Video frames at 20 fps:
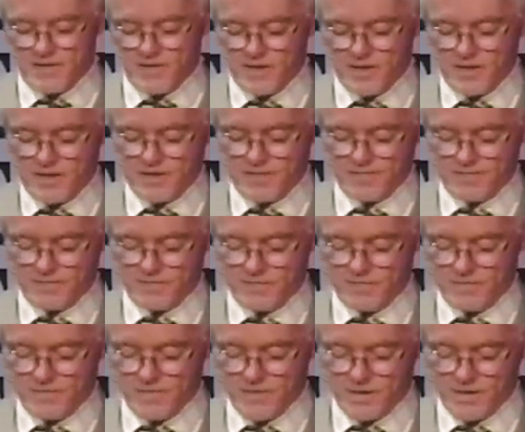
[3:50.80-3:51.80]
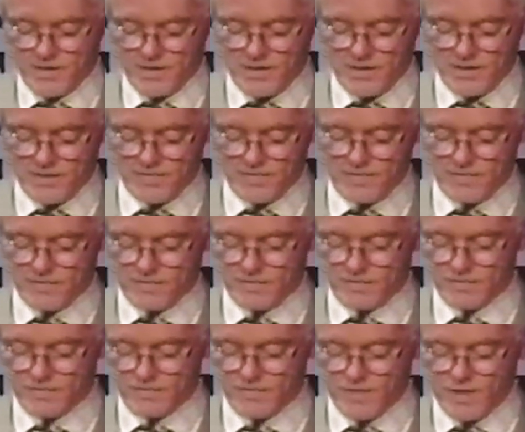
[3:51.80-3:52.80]

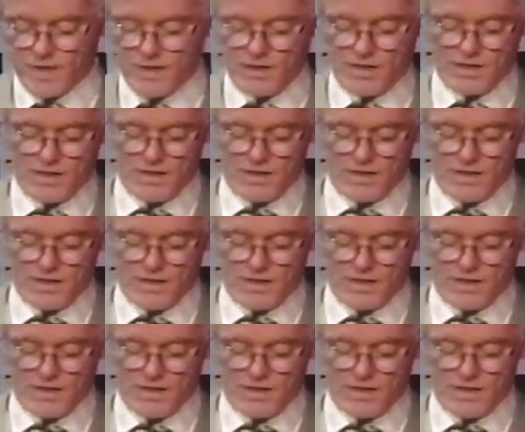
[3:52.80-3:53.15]
(no one is talking)